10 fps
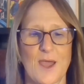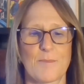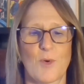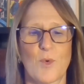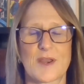
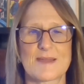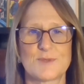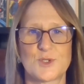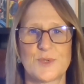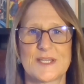But what I'm
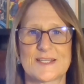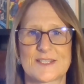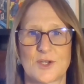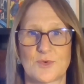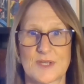doing is
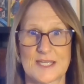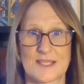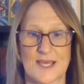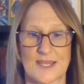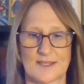agreeing
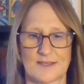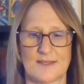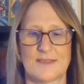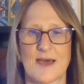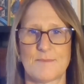that
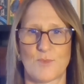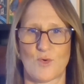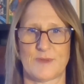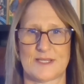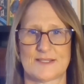in that
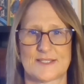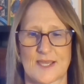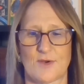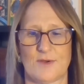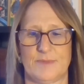moment,
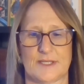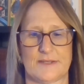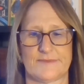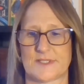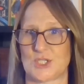Sarah
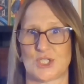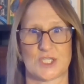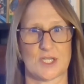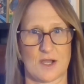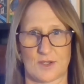believes that she's
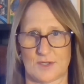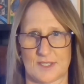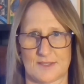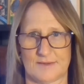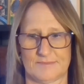not good
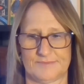at them.